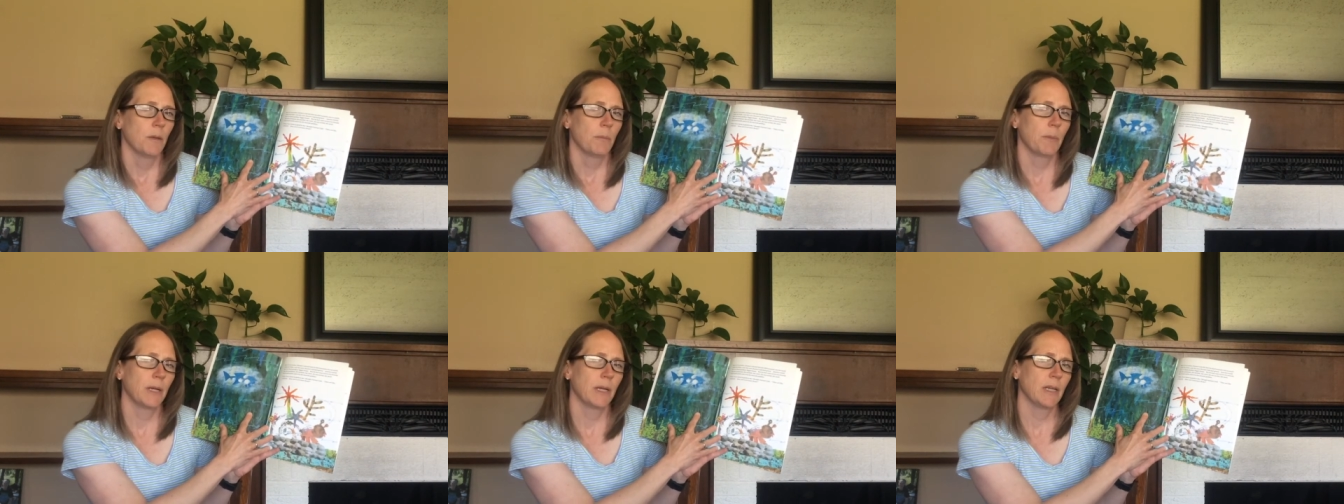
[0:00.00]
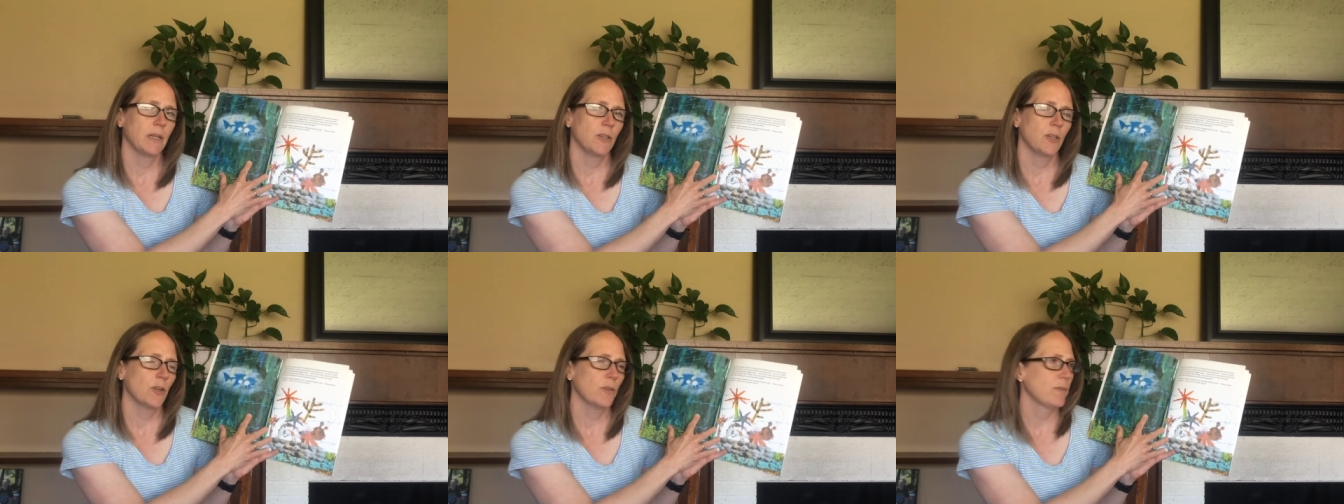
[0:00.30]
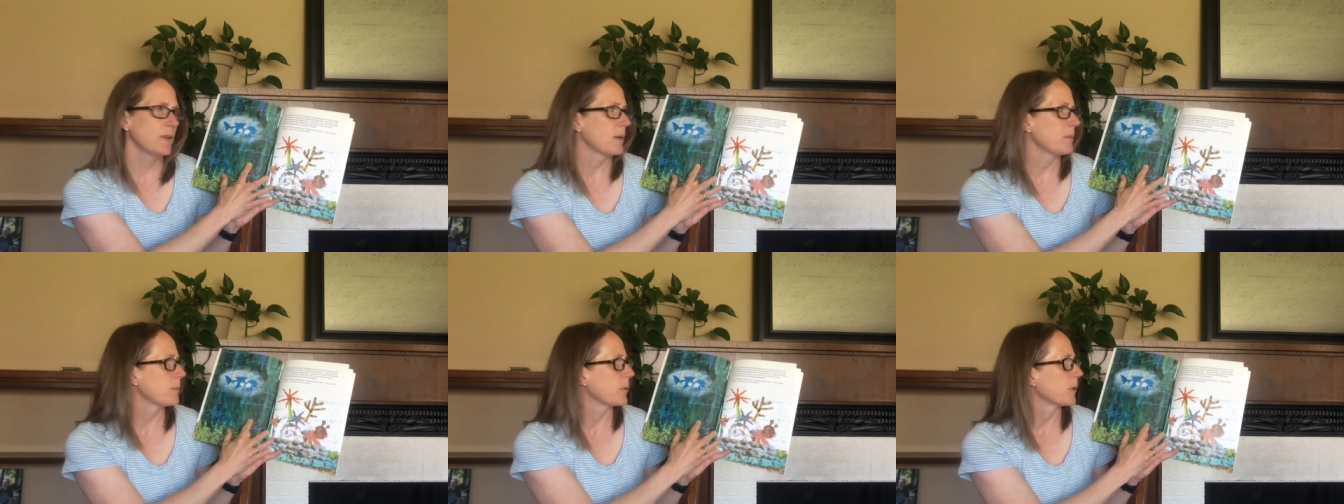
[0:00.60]
But in
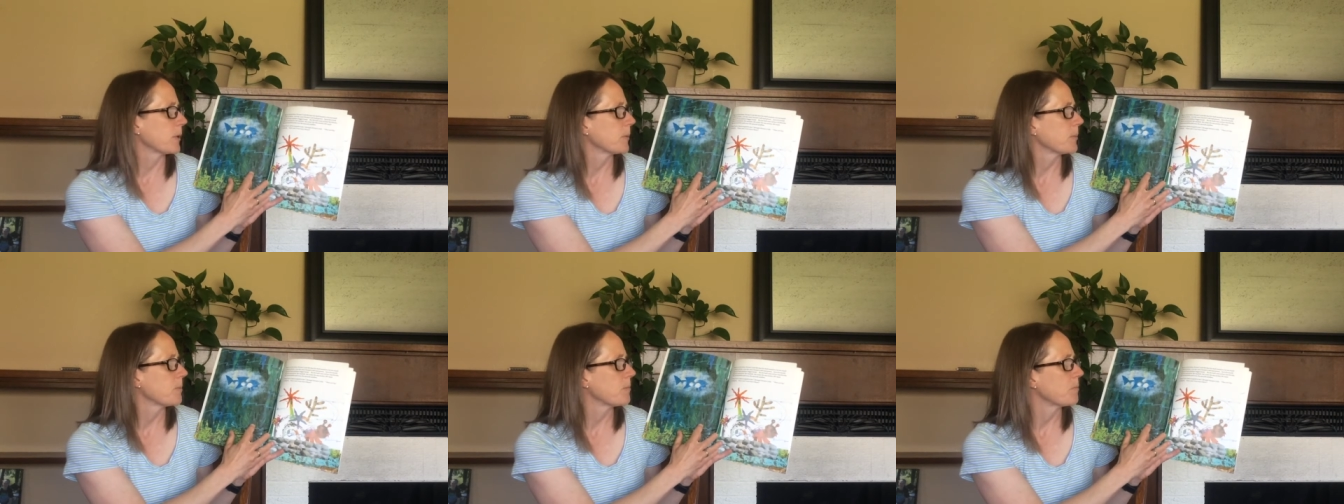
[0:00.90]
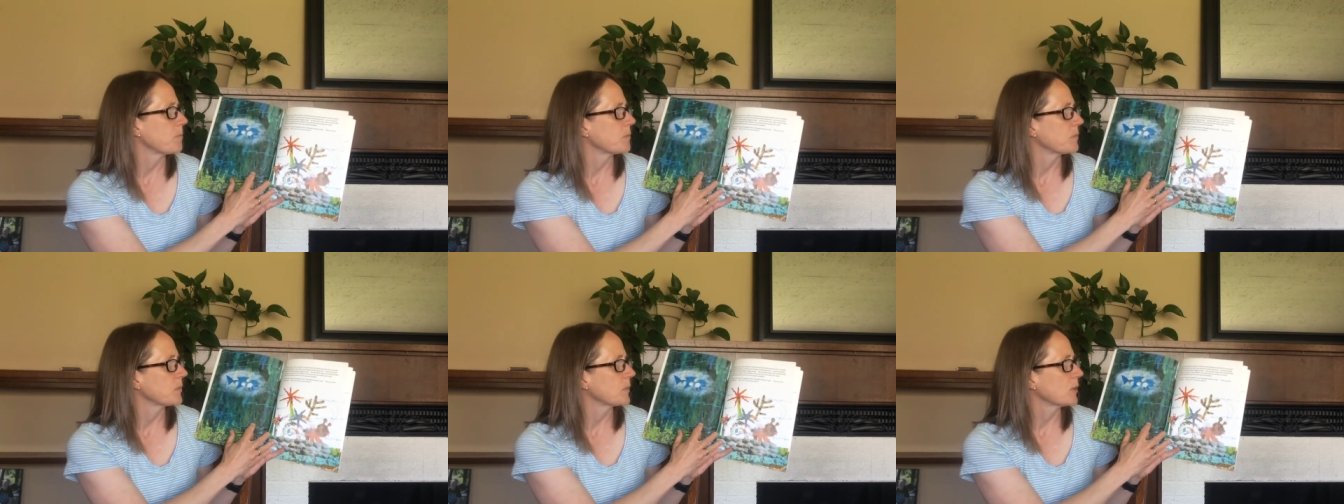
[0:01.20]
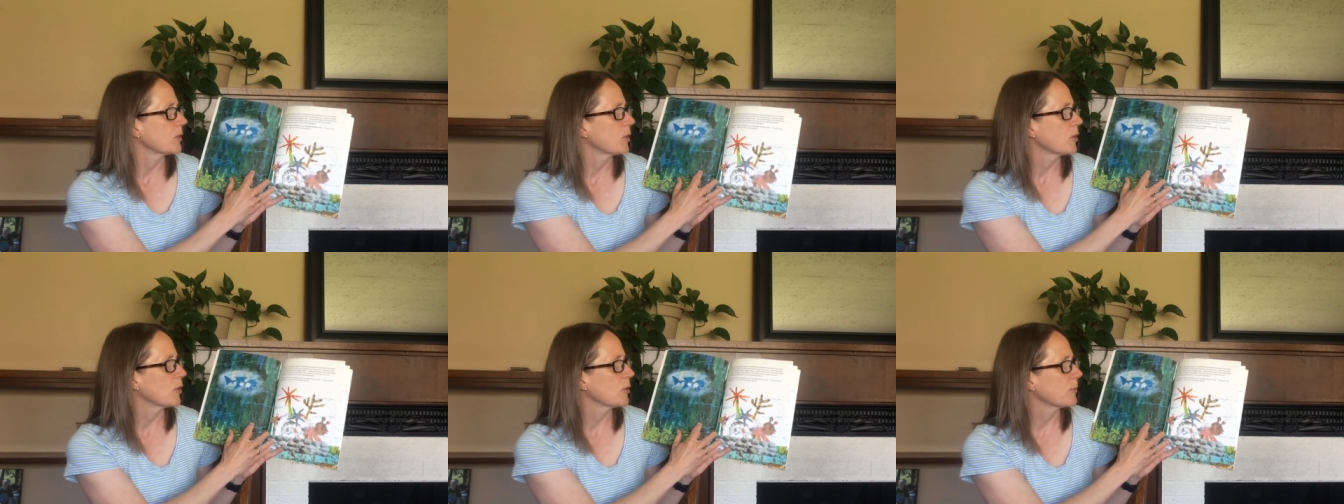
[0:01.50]
November,
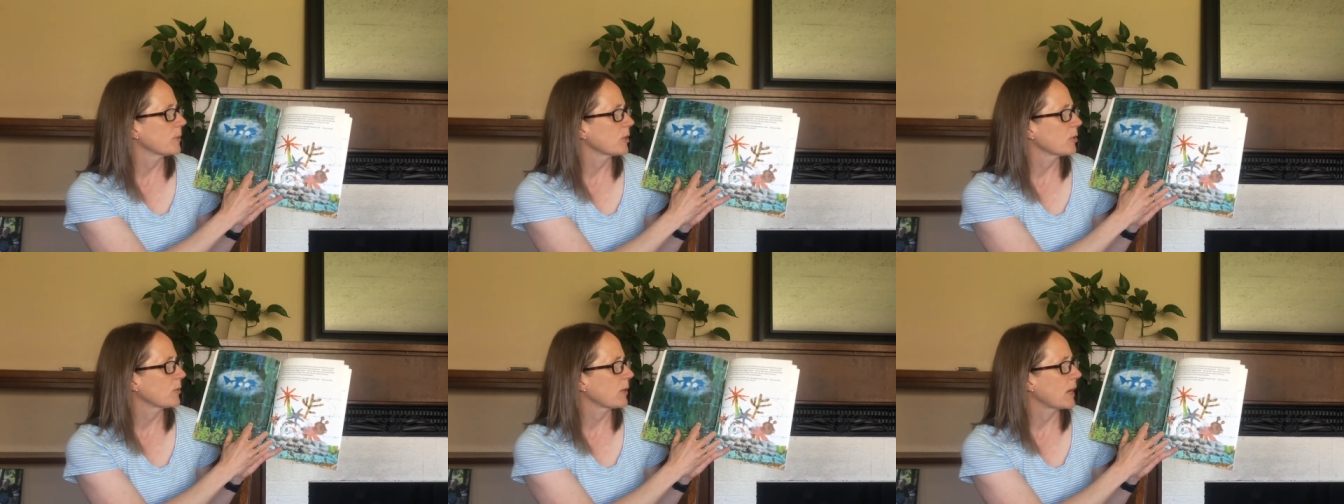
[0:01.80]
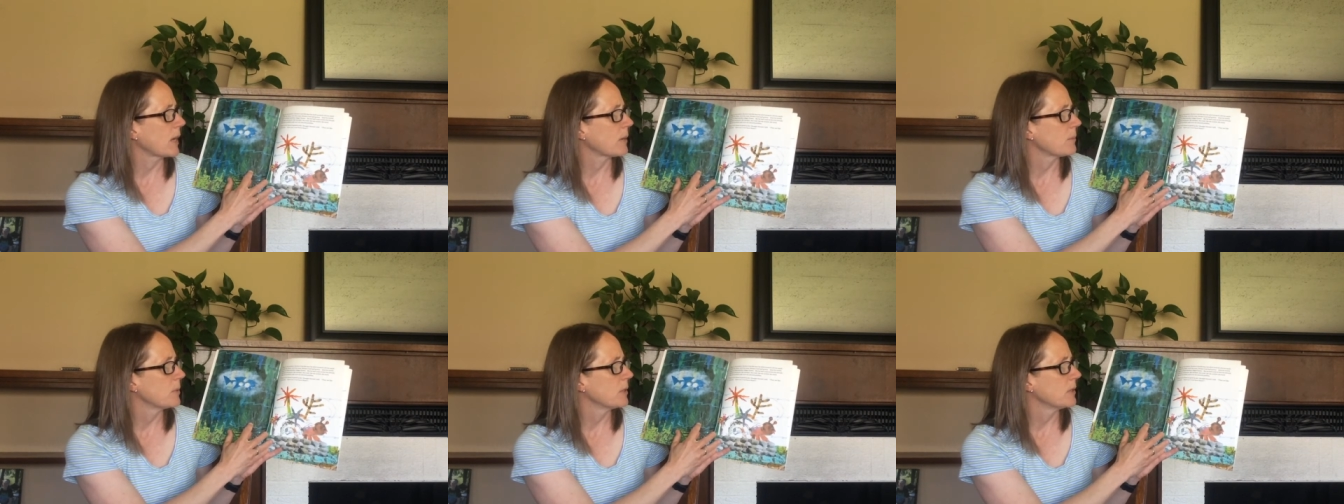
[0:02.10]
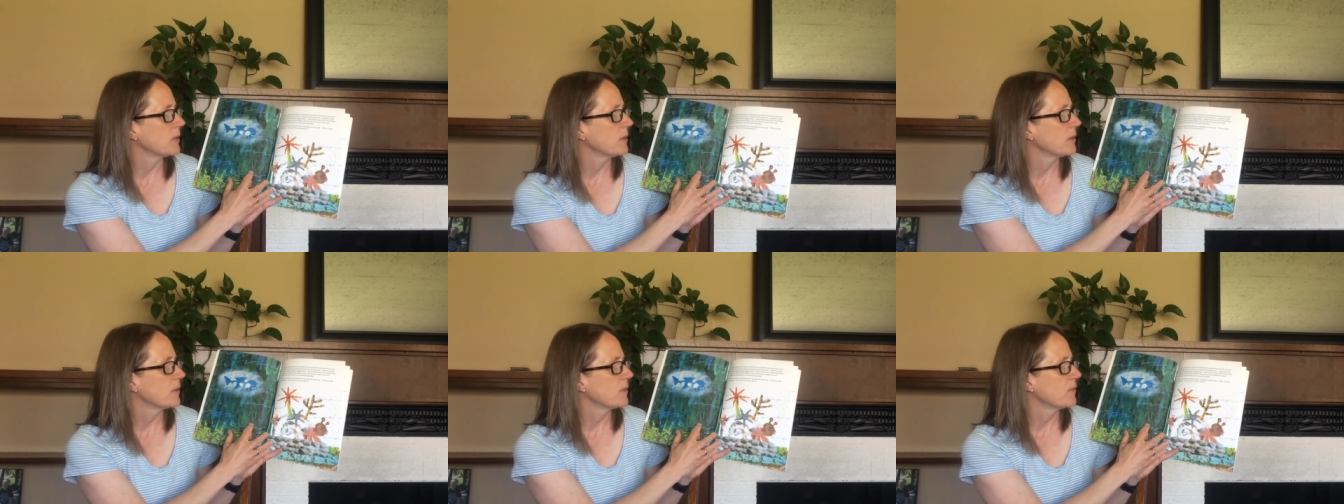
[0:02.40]
Hermit Crab
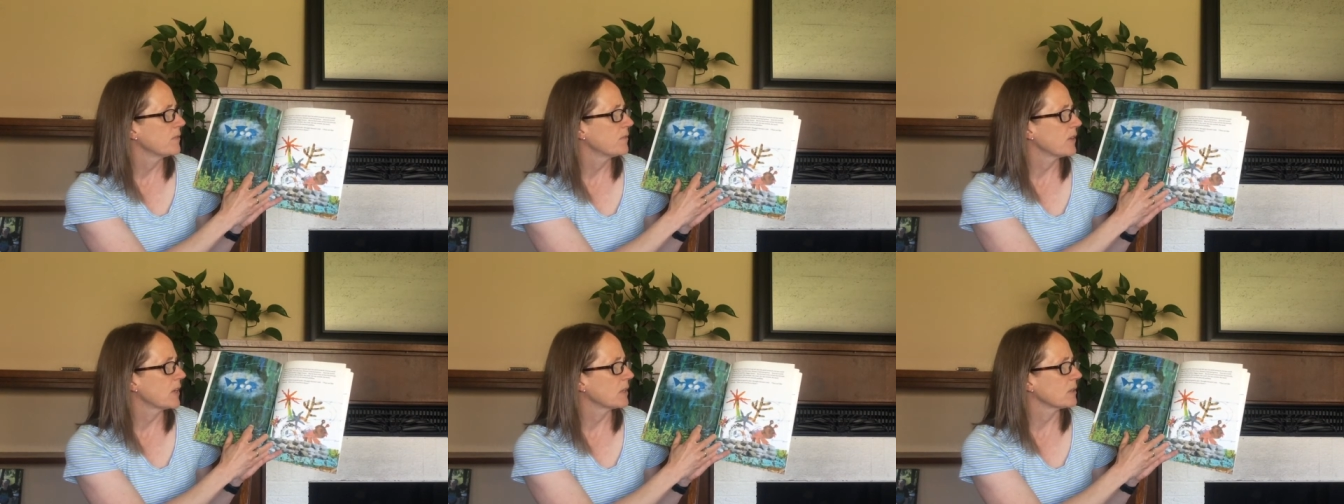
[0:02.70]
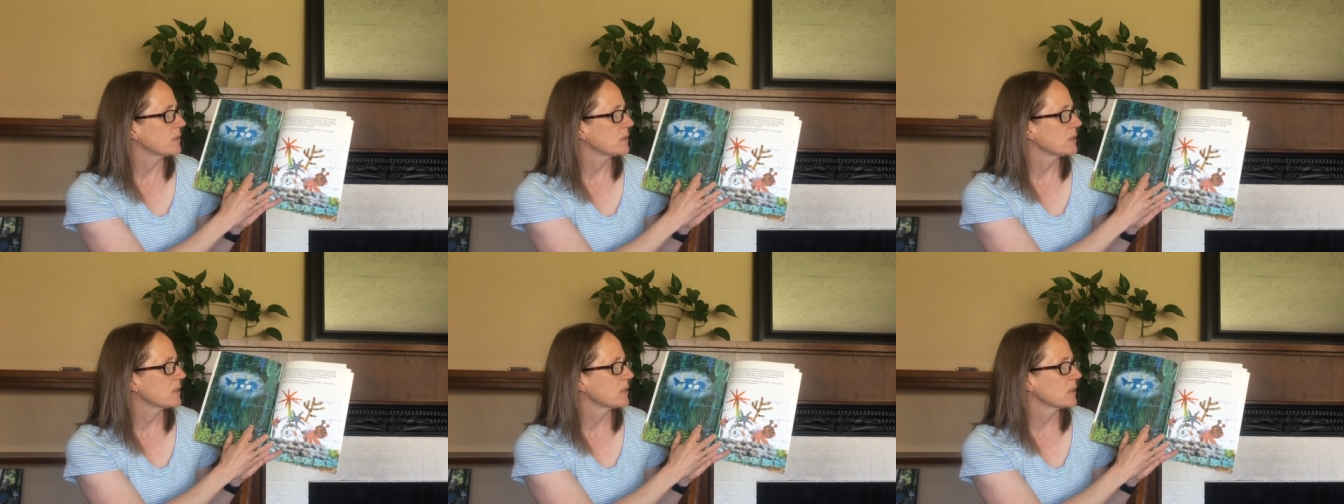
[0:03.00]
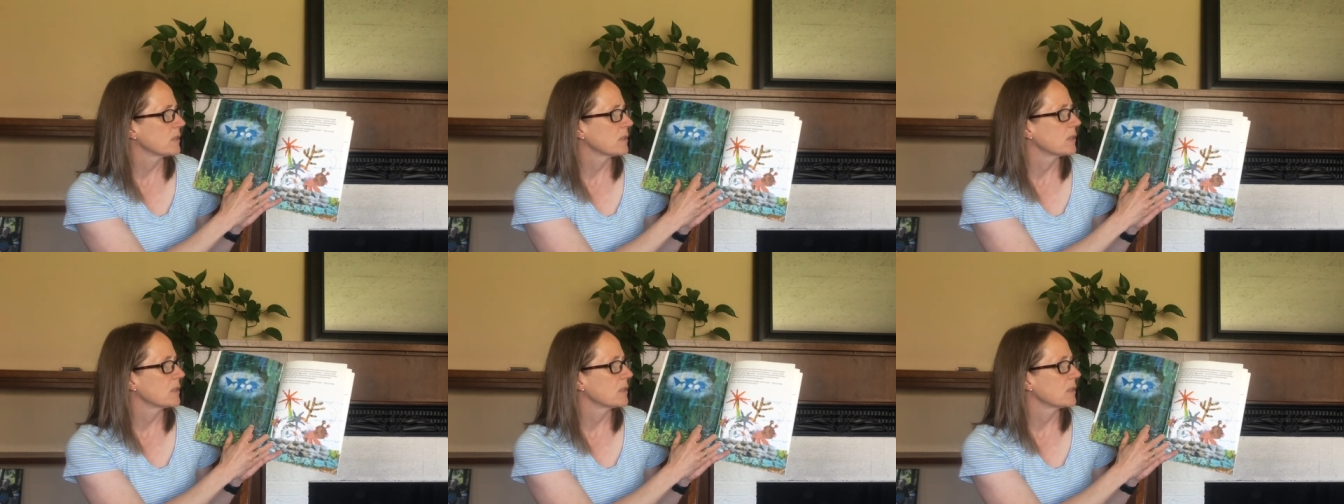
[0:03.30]
felt